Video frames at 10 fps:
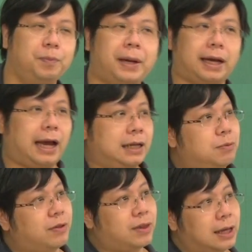you pick any
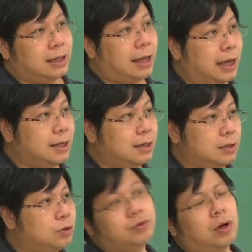one thing in A,
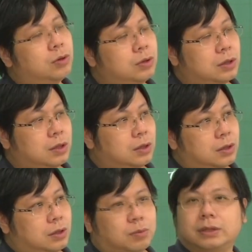you know
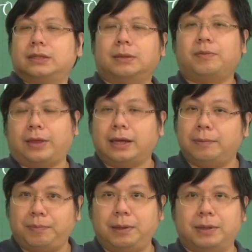what is the thing
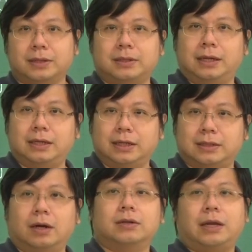in B, because
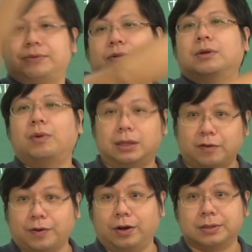there is only one,
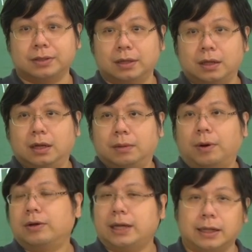of course.
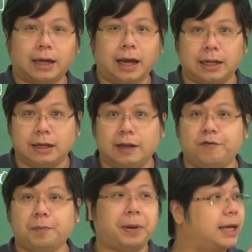But on the other hand, if
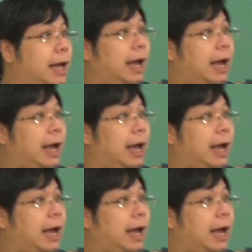you pick